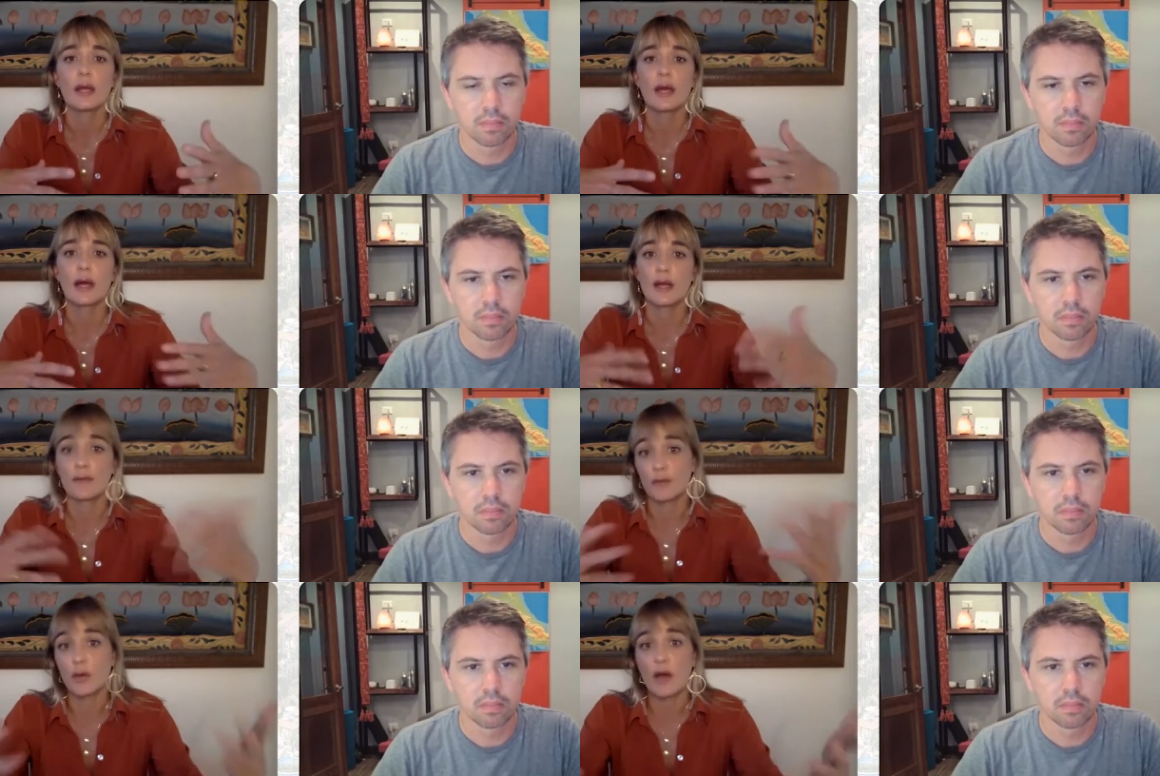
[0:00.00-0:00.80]
Speaker 1: uh,
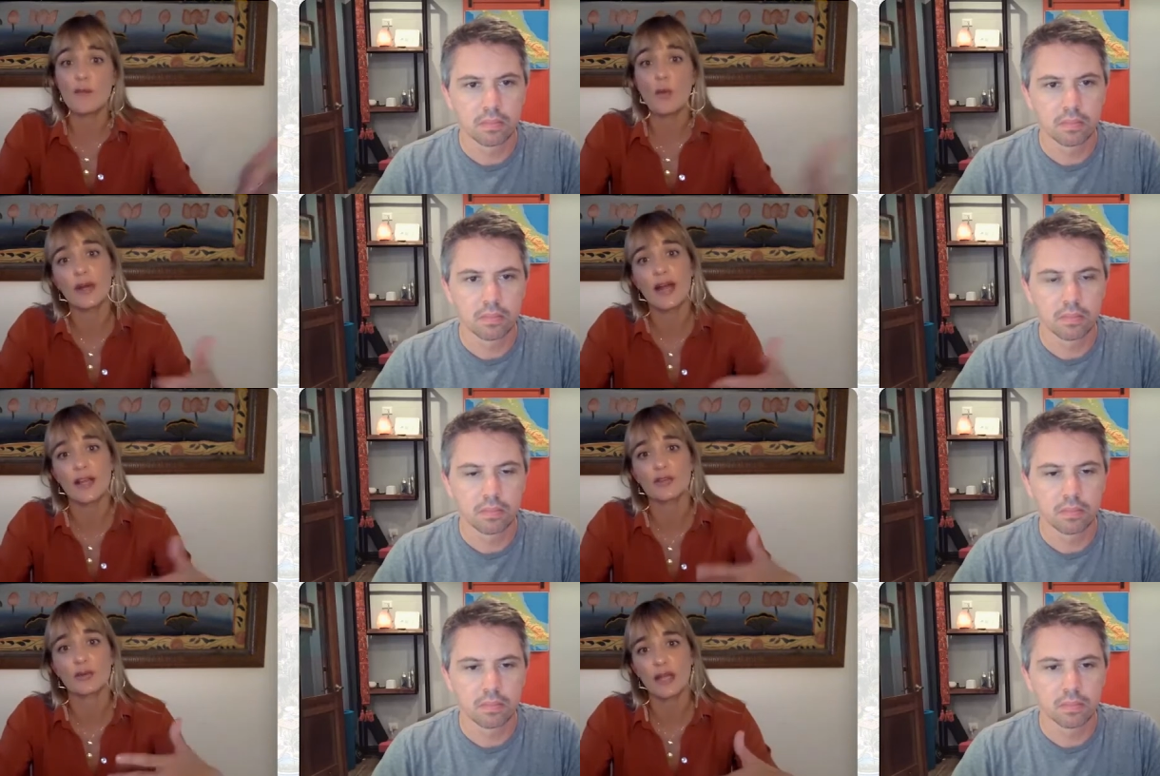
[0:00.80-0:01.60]
if you have more
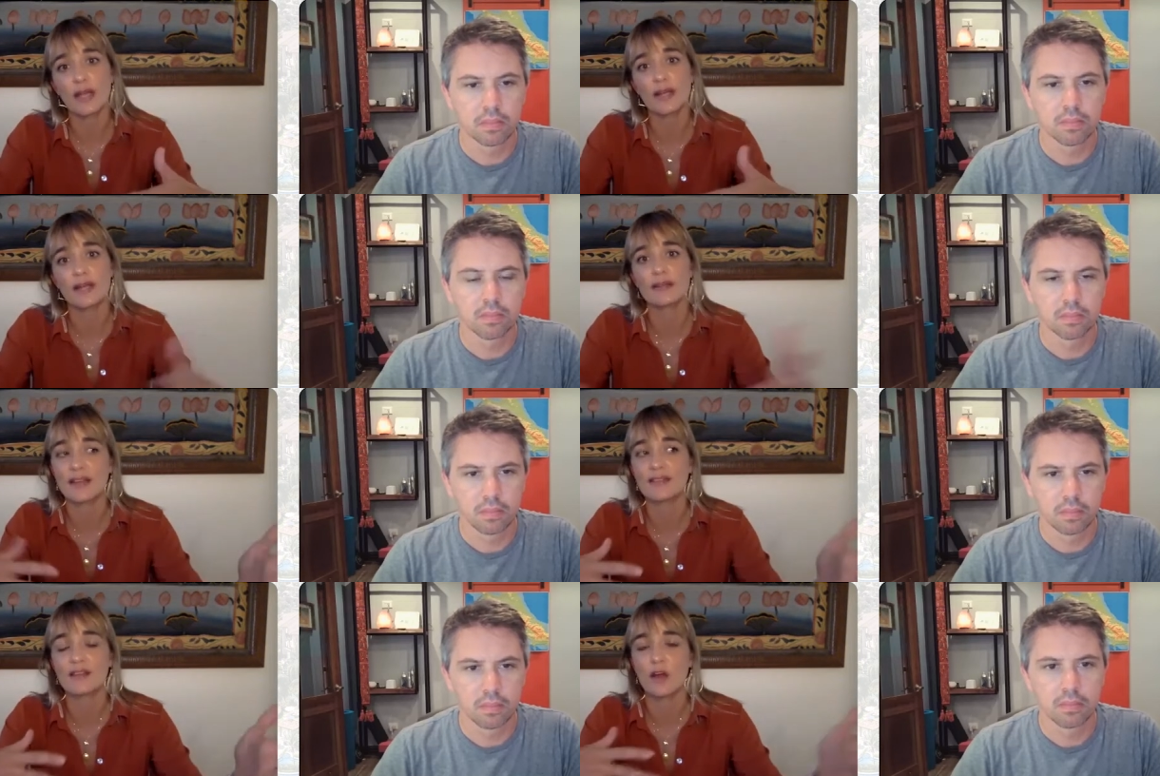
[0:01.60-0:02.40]
natural light and
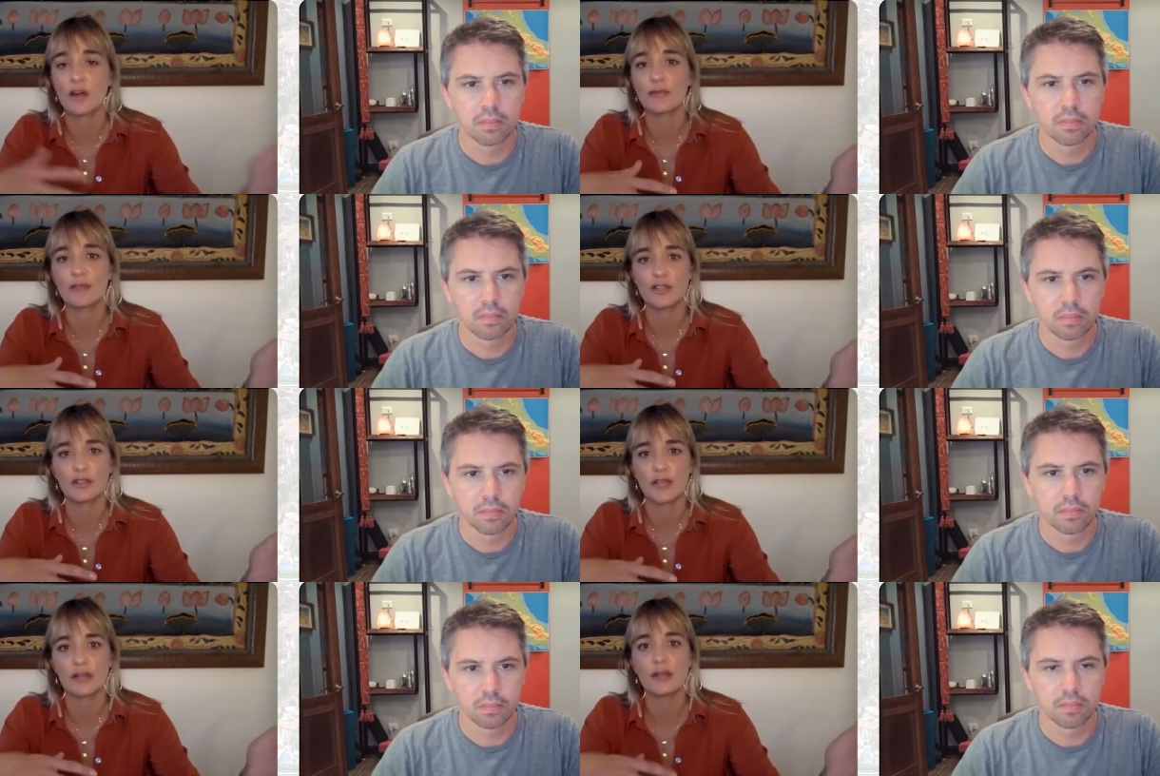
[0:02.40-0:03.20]
less artificial
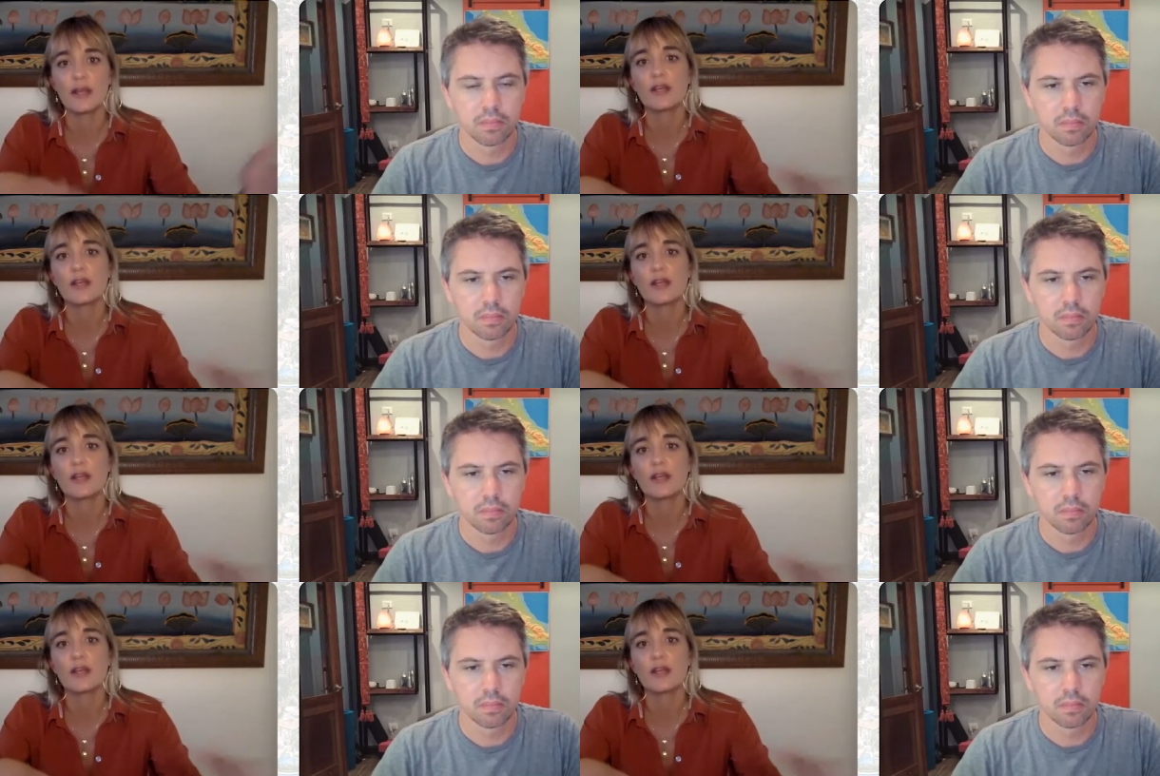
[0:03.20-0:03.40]
light.